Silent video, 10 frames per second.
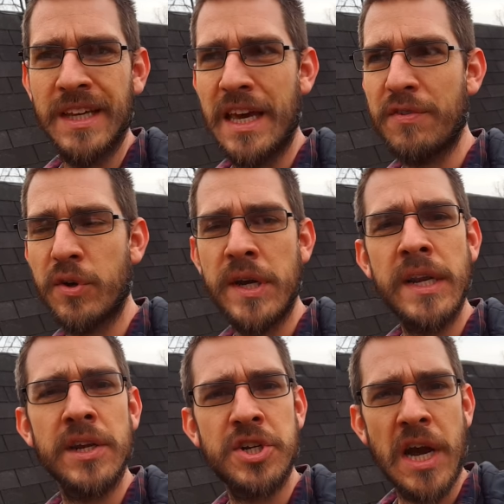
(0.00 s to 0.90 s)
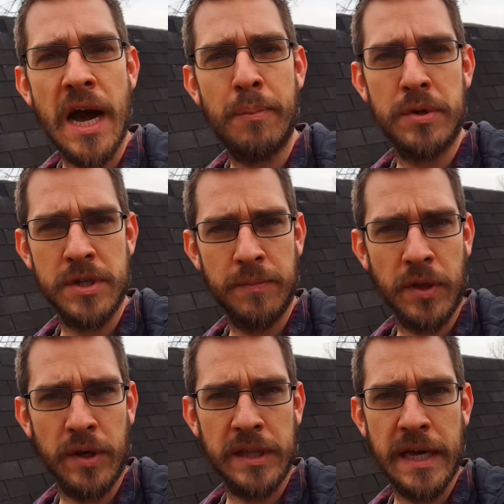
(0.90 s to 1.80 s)
if you're heating a shop or
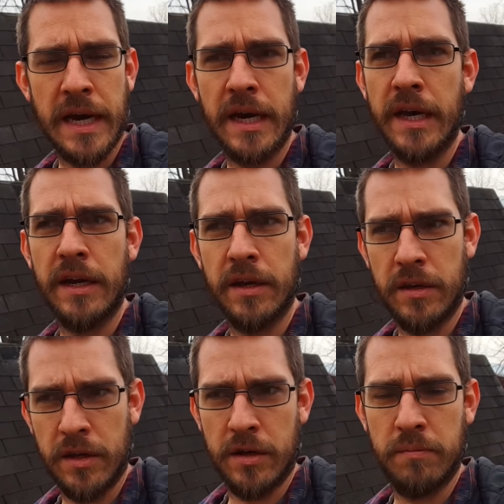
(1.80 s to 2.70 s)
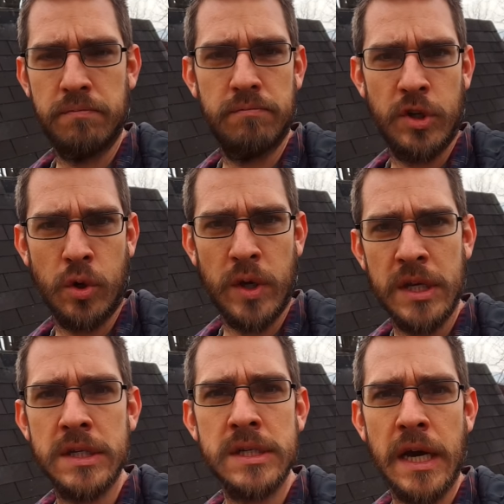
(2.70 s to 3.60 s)
something like that in a, in a you know
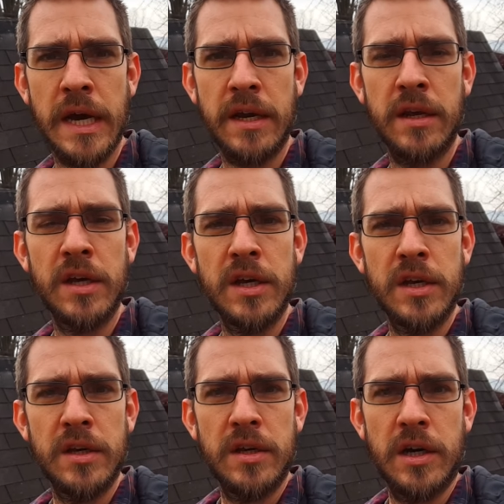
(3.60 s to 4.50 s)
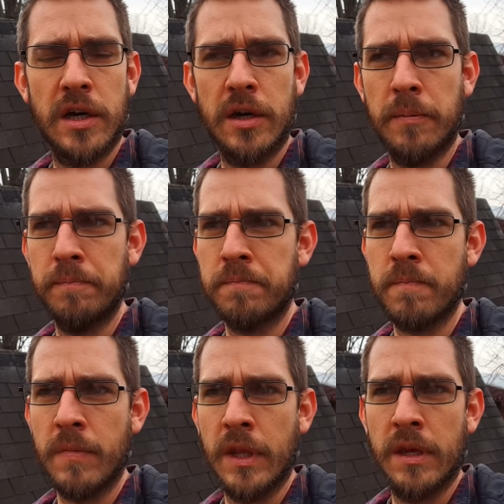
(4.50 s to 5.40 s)
inside um,
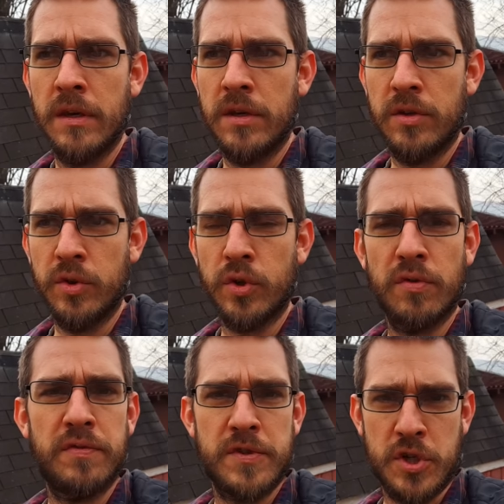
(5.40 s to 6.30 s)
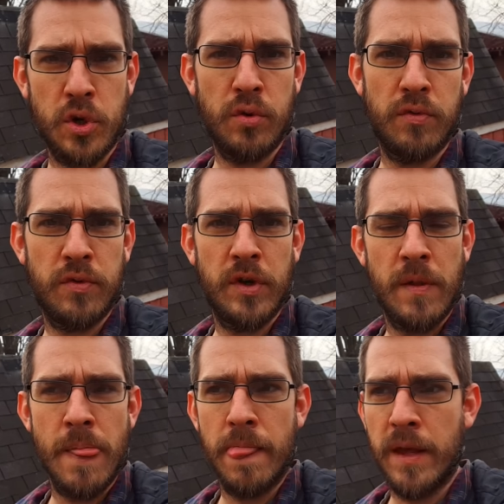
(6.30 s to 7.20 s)
little stove
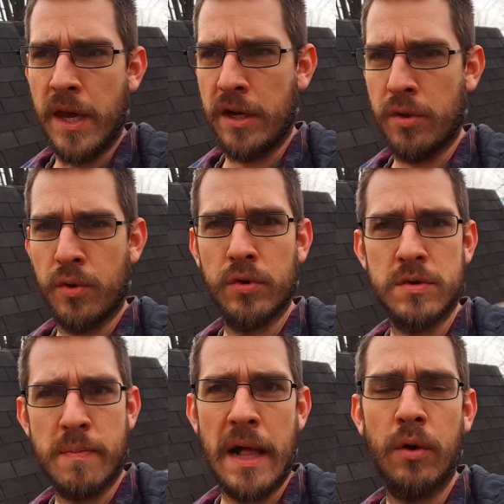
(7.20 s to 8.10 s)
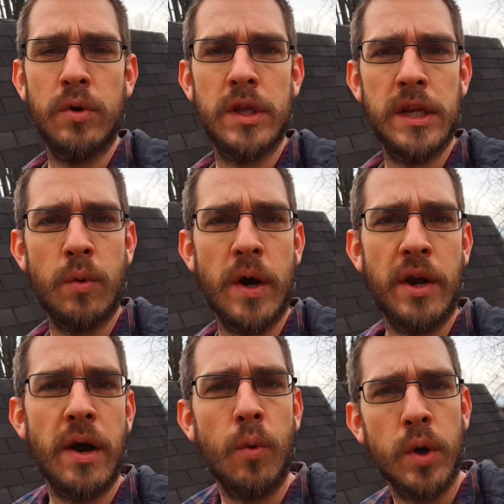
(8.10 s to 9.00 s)
and you're throwing some pallet wood in there while
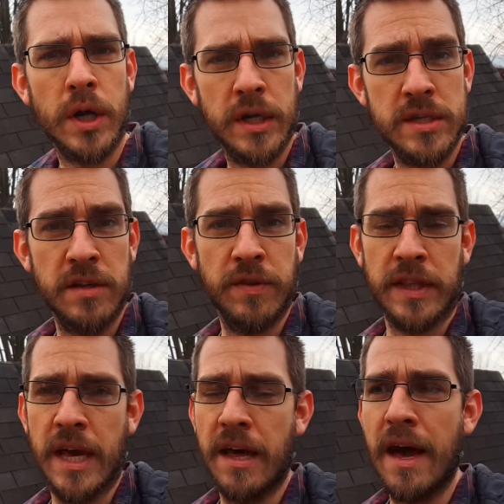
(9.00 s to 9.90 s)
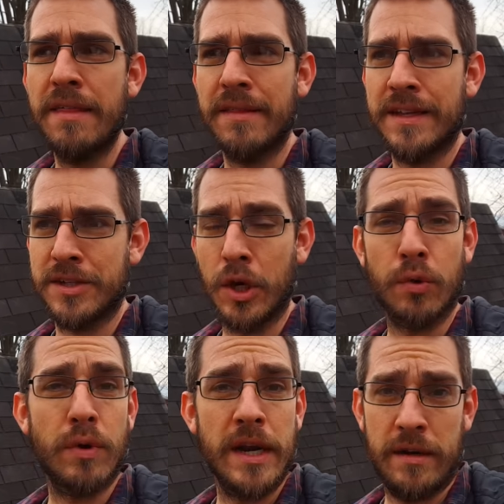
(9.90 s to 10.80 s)
you're out working and stuff like that, I think that's a
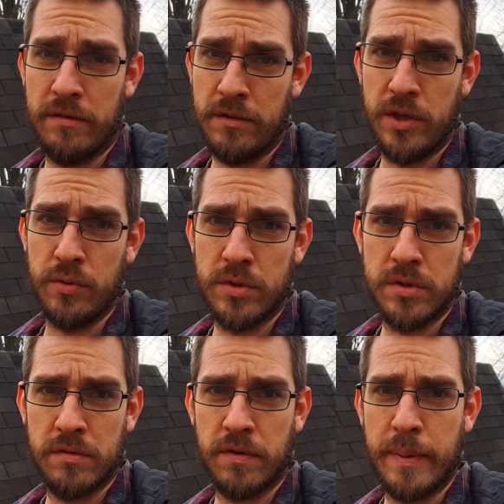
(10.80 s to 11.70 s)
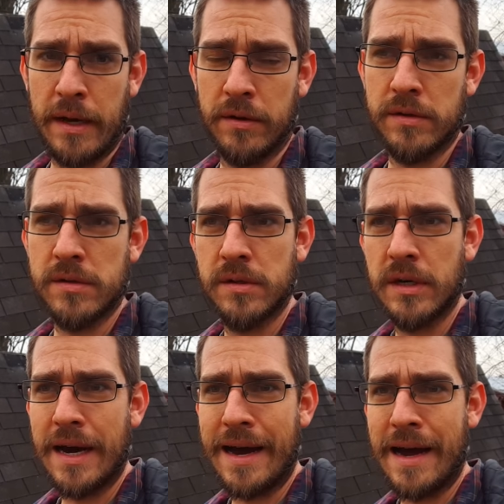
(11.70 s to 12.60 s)
great use for pallets.
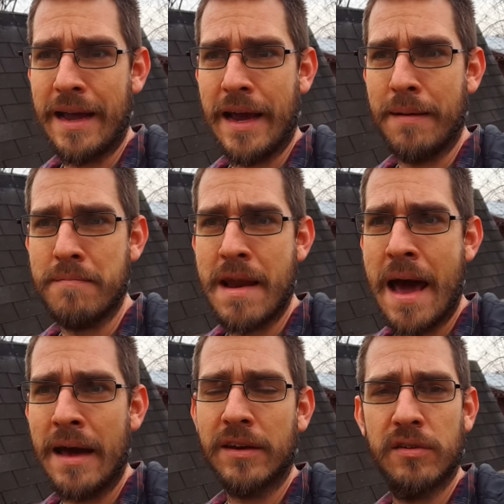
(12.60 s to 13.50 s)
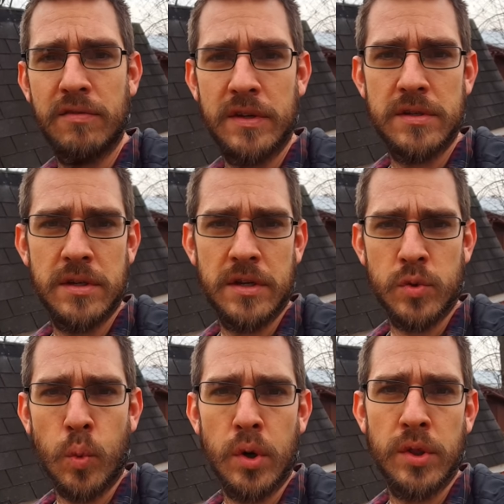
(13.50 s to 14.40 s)
I, I'm not convinced that
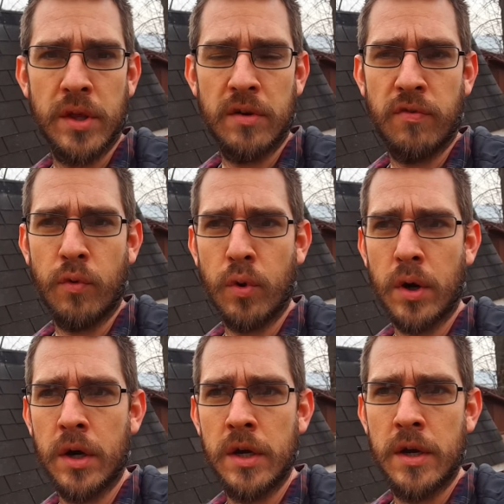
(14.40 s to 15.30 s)
it's worth it for